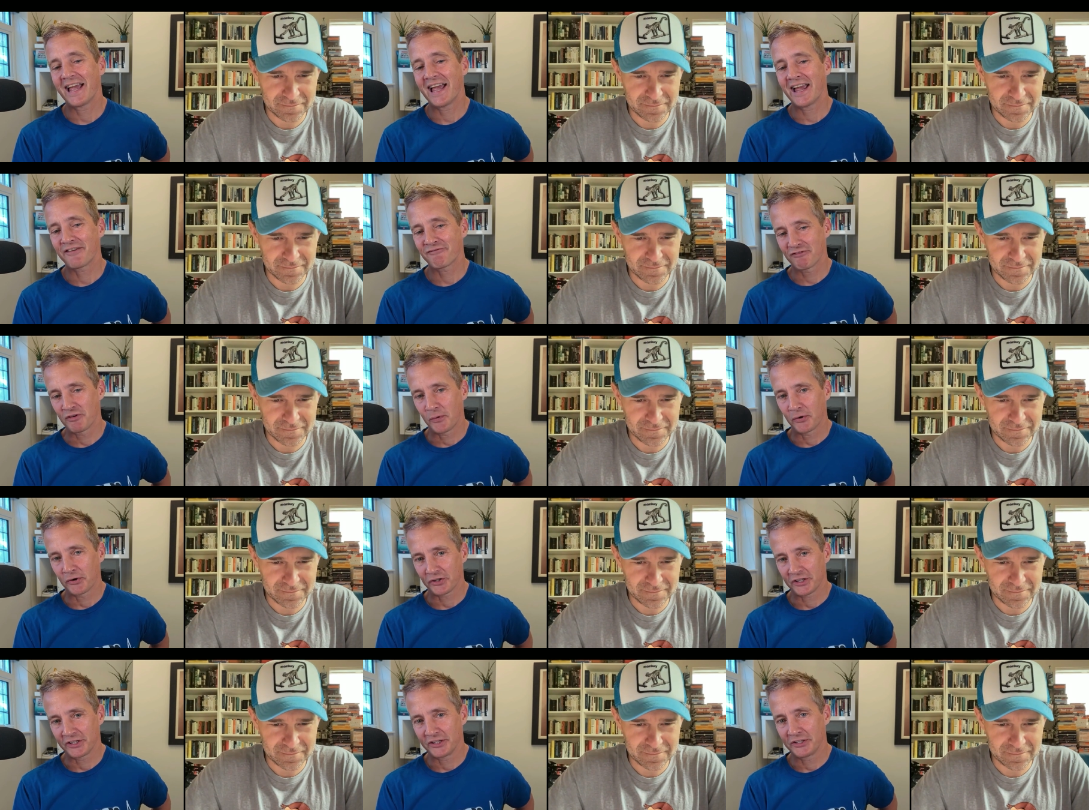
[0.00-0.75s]

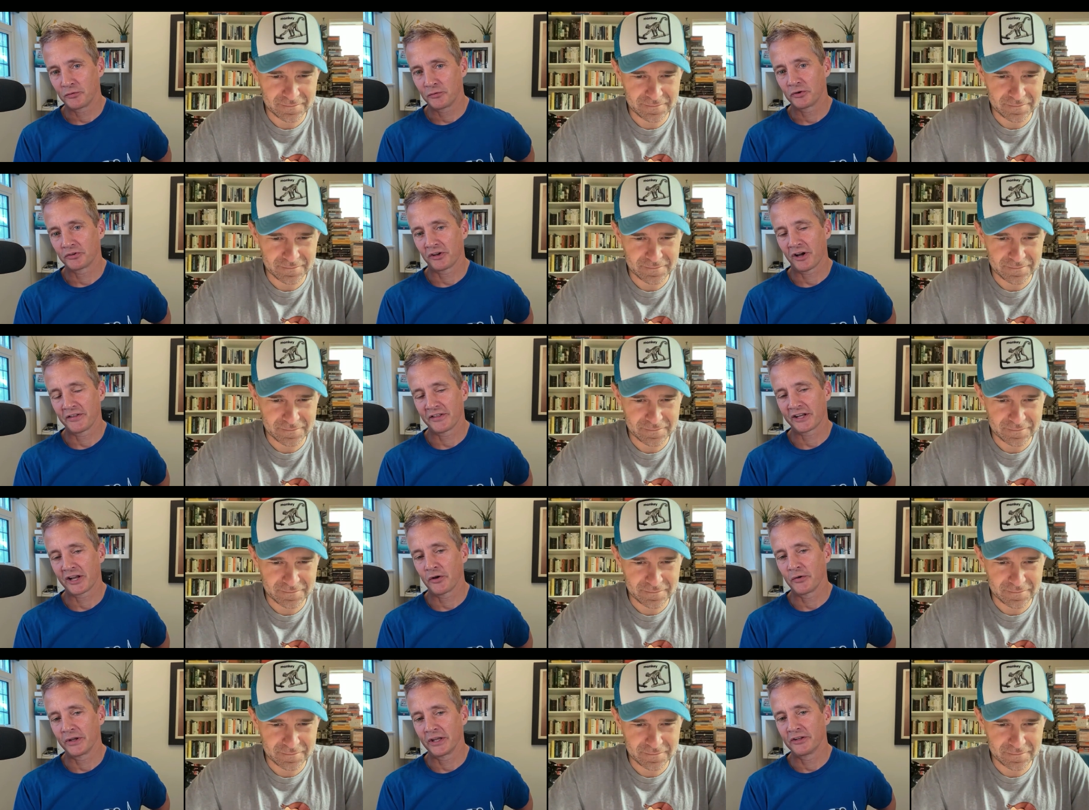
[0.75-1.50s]
Speaker 1: everybody was
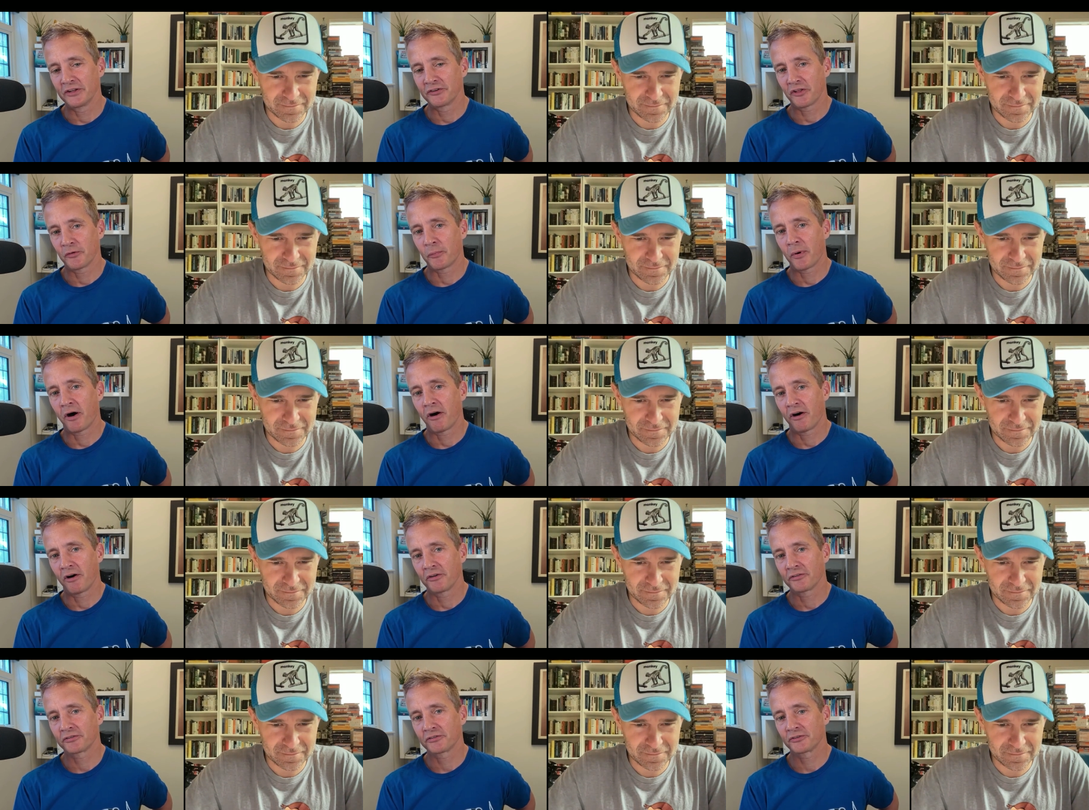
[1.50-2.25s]
either going into the
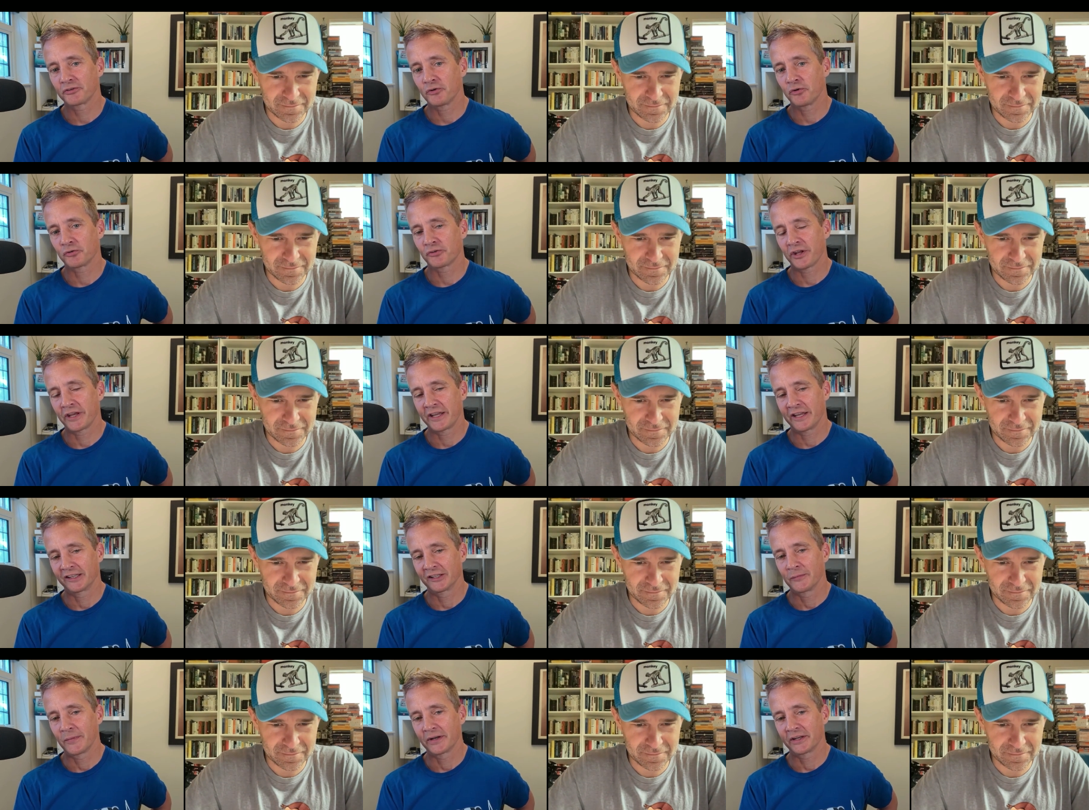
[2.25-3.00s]
past or
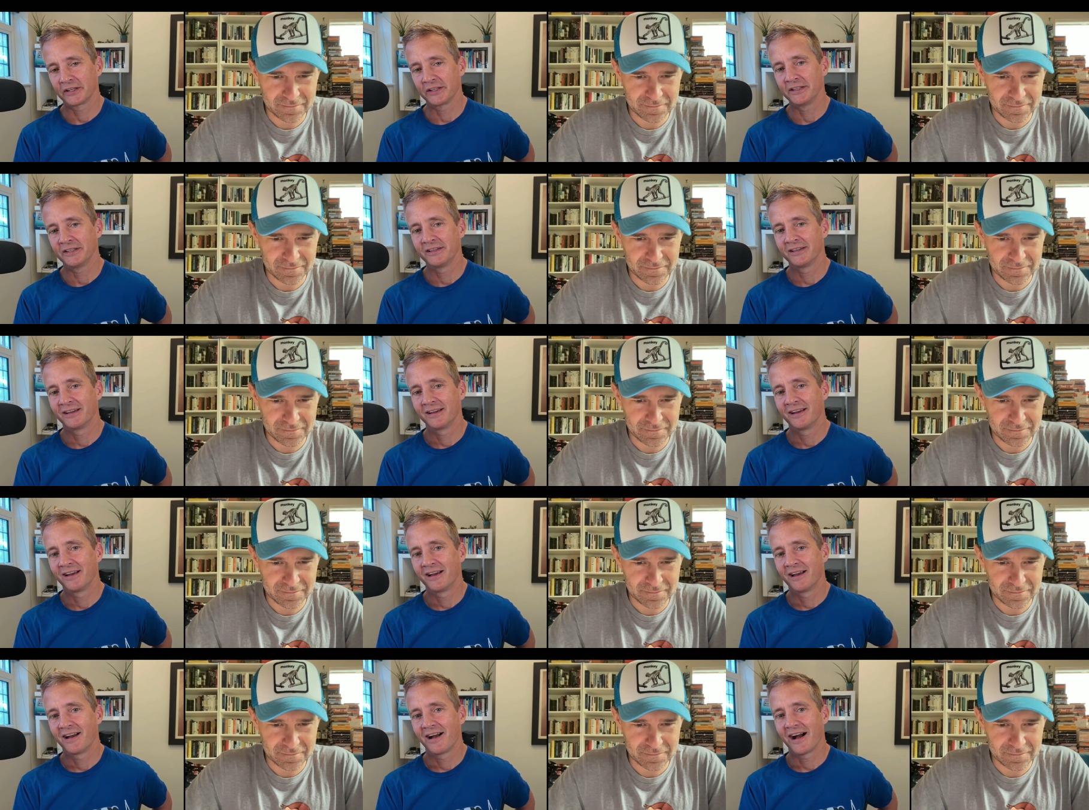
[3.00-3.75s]
taking the money.
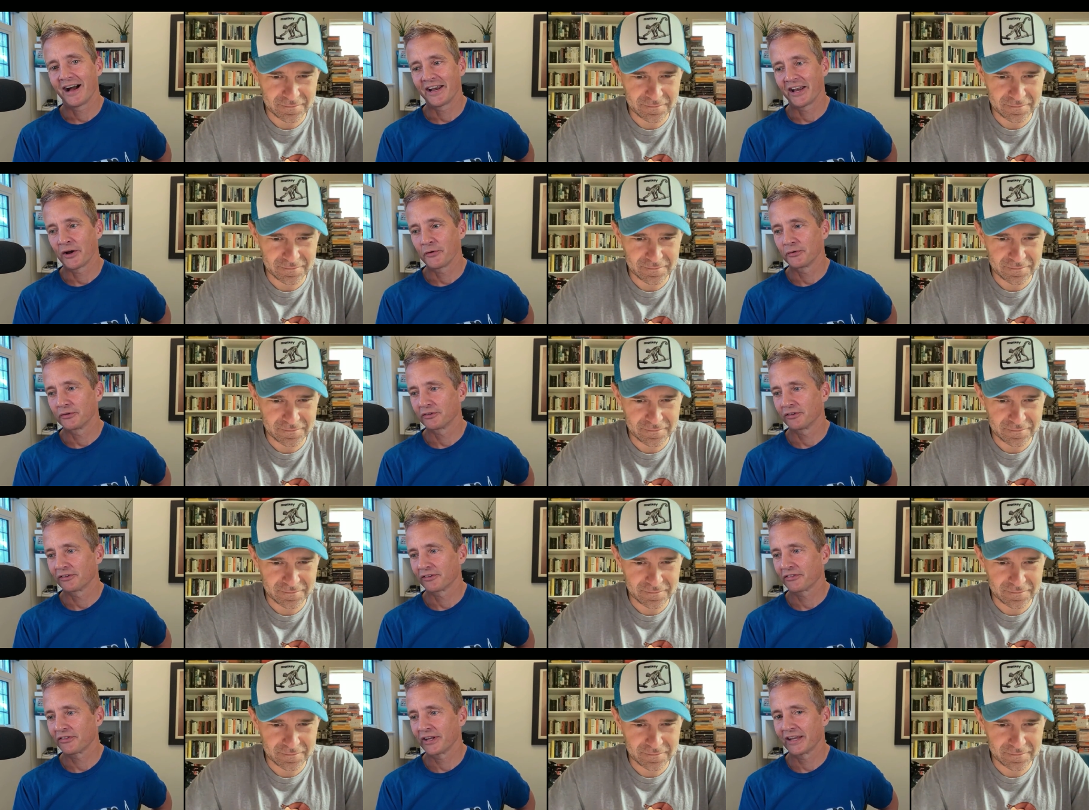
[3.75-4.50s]
And I was
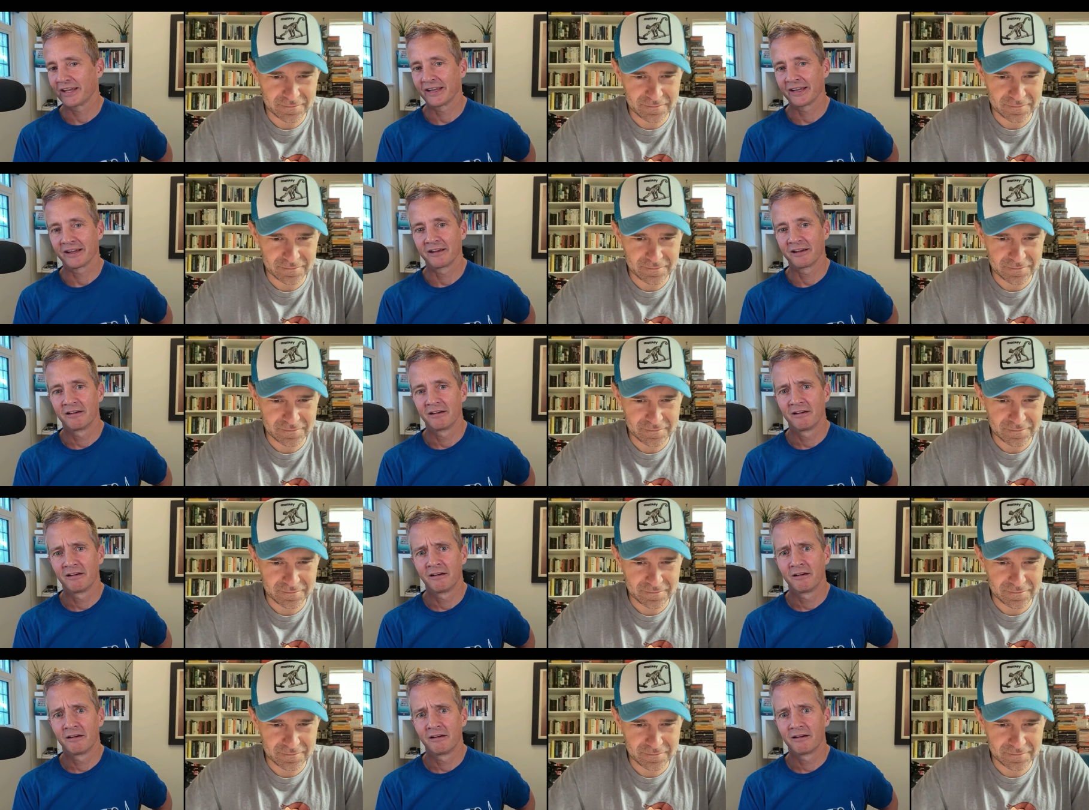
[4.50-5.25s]
thinking,
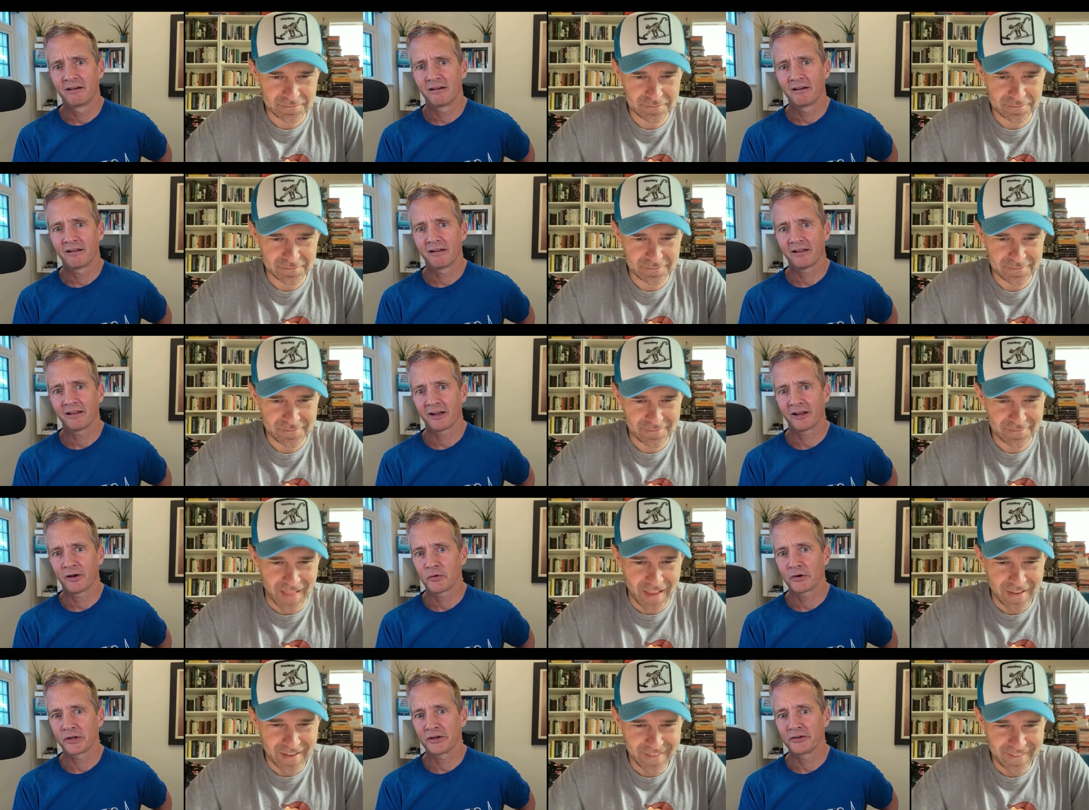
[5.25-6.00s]
like,
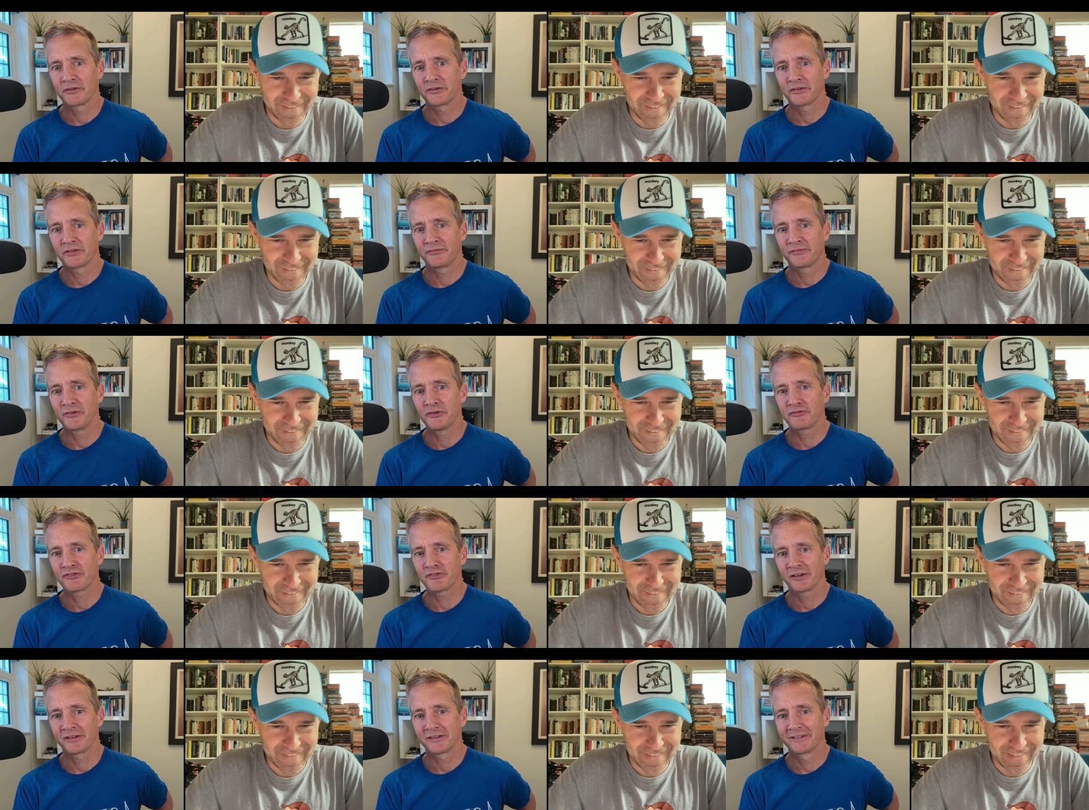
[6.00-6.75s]
I want to go into the
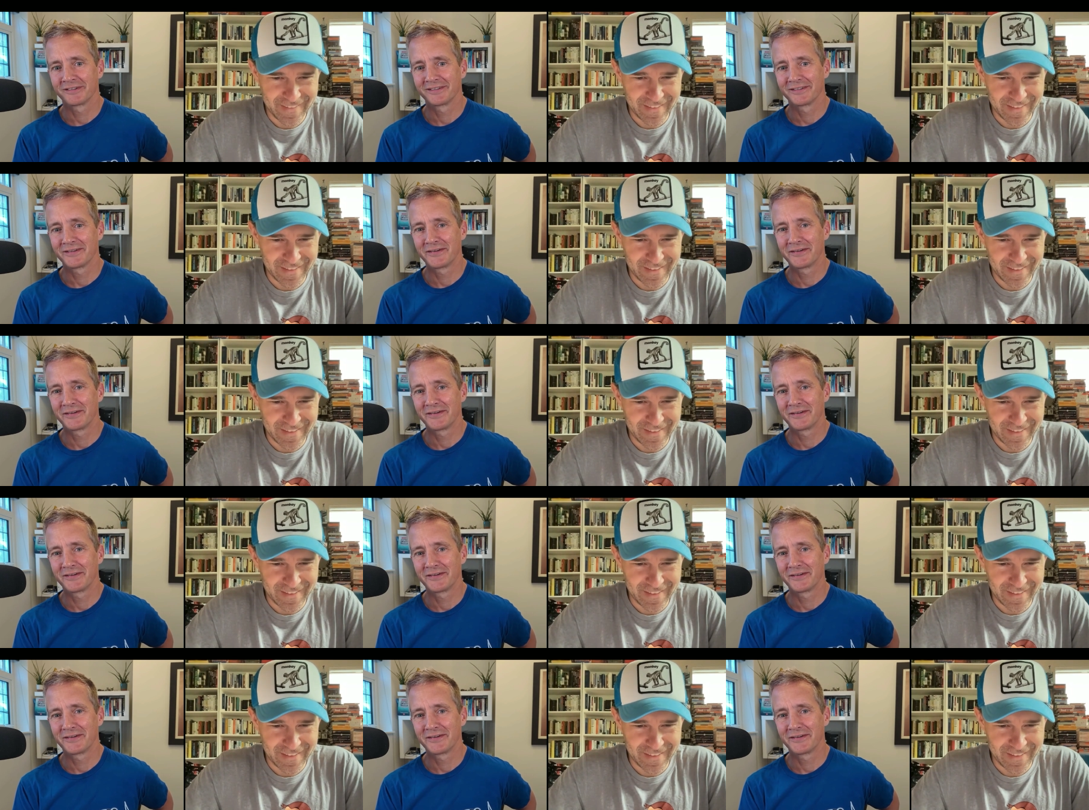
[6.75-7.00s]
future.